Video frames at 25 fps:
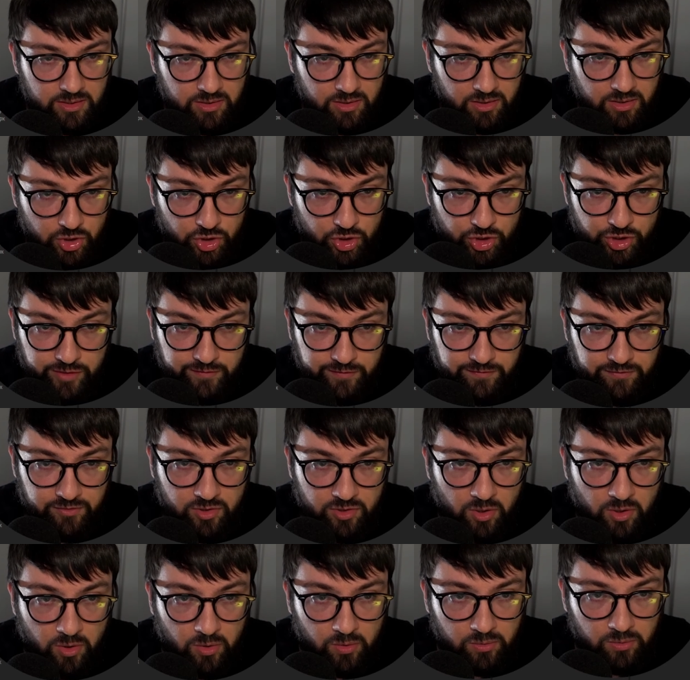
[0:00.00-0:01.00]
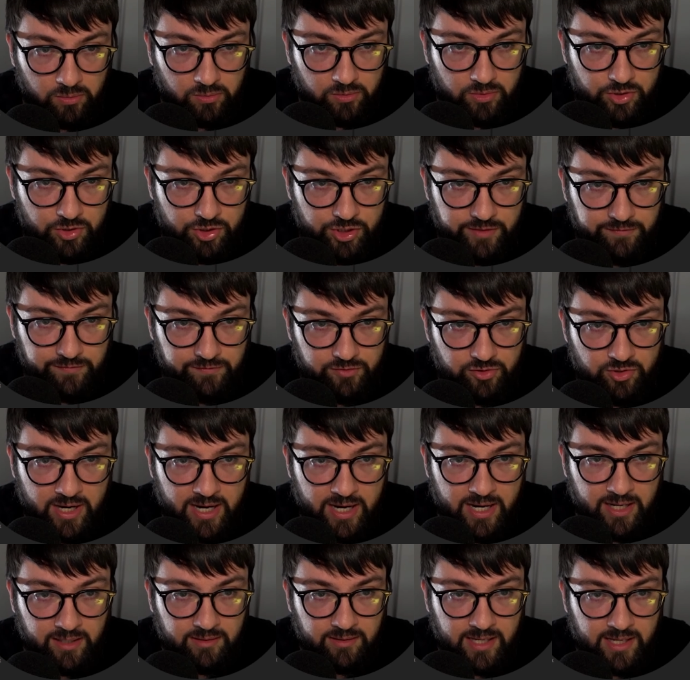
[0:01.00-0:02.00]
Shift
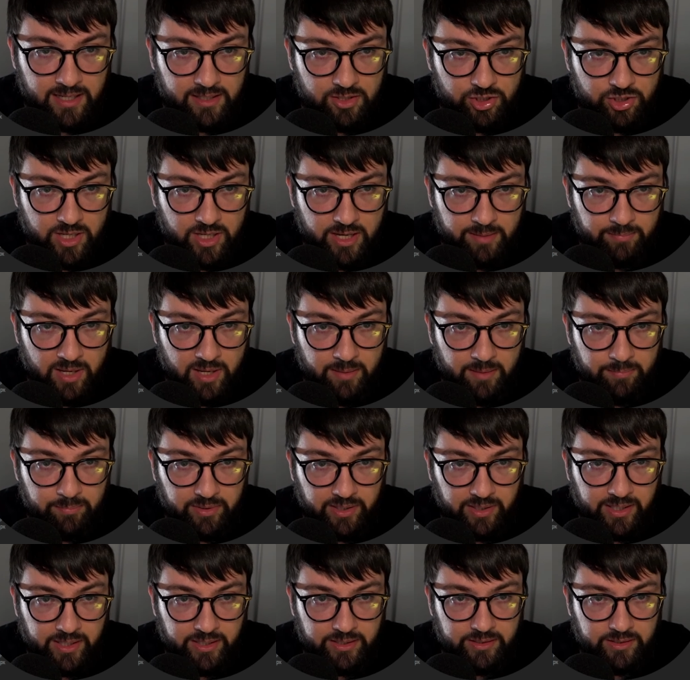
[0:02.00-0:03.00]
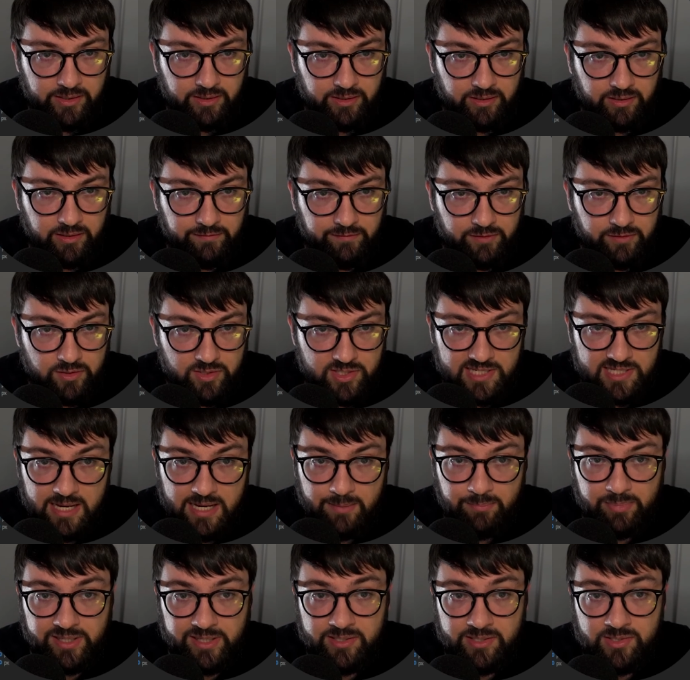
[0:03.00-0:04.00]
drag that shape up, and if your
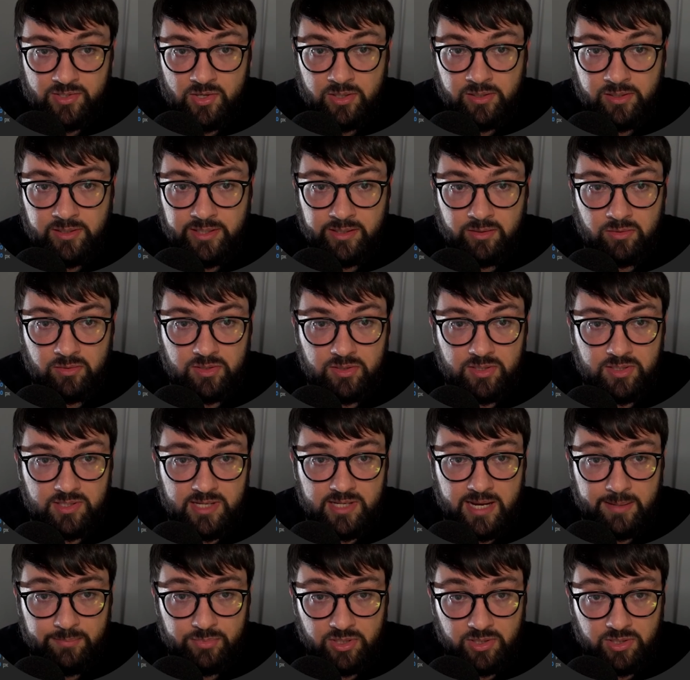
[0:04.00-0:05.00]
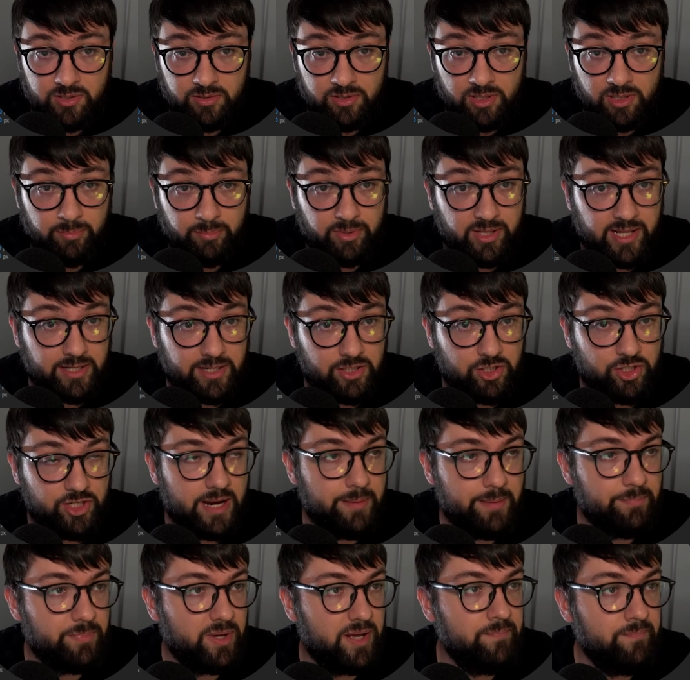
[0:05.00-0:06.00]
snapping is on, it'll snap to the top of that
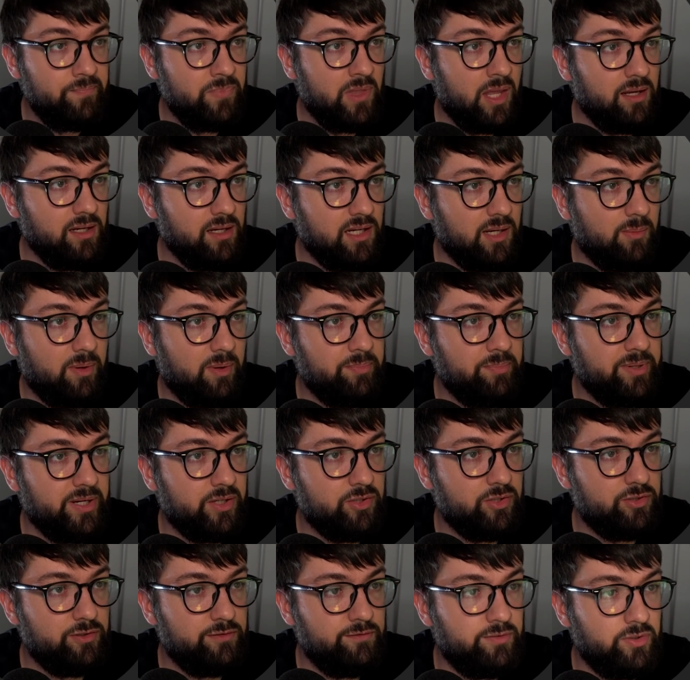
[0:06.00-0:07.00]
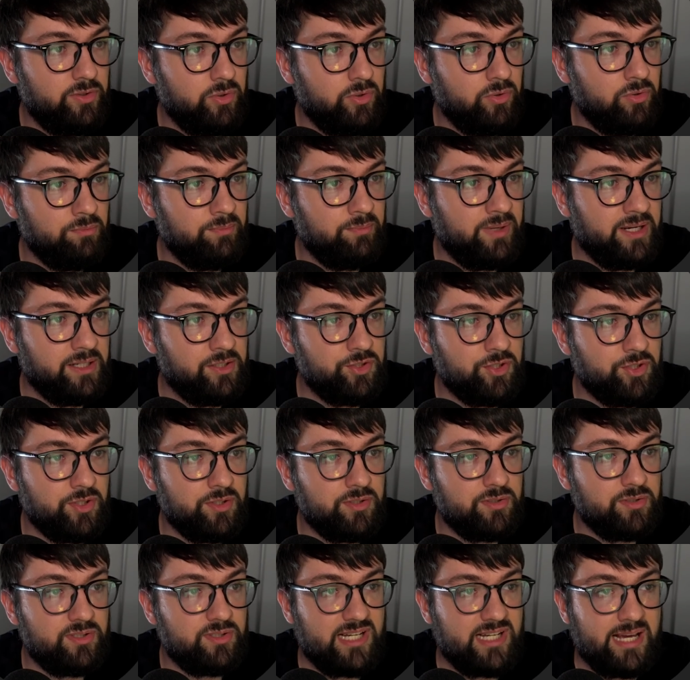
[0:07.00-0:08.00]
shape. Come up here to view, make sure
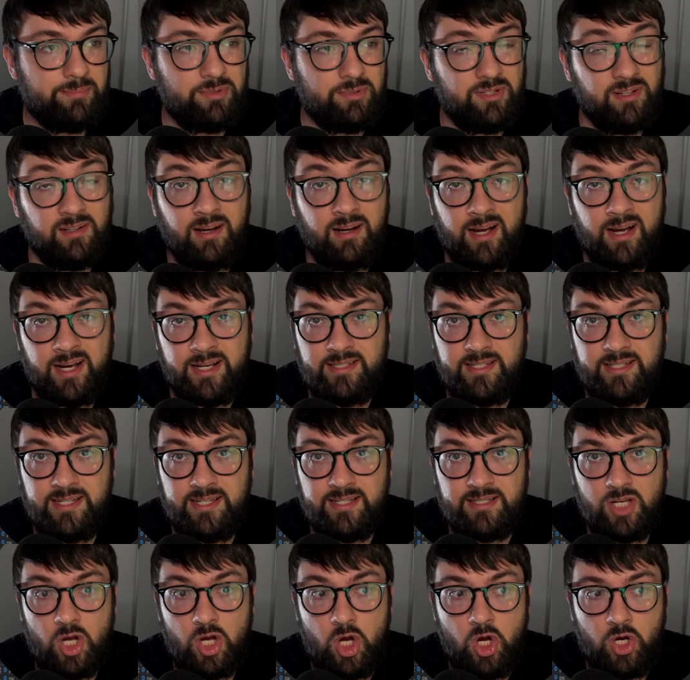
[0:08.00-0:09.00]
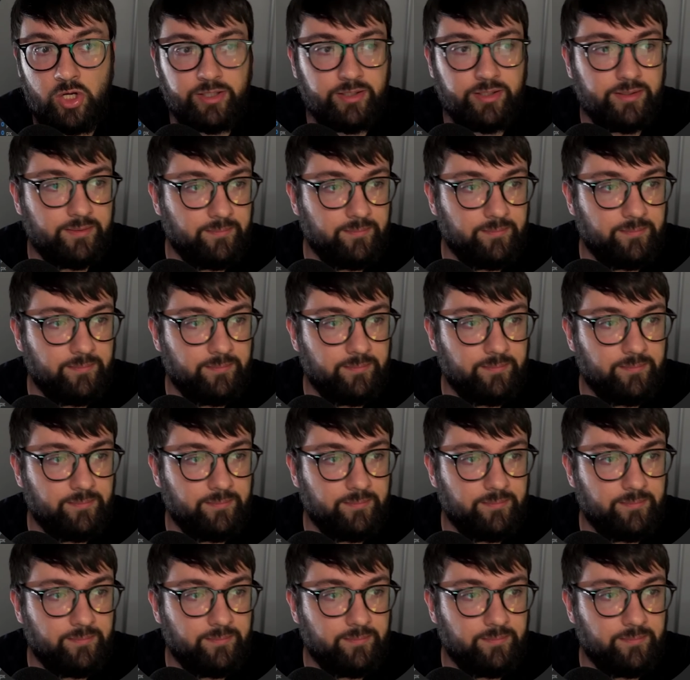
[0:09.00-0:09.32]
snap to guides is on.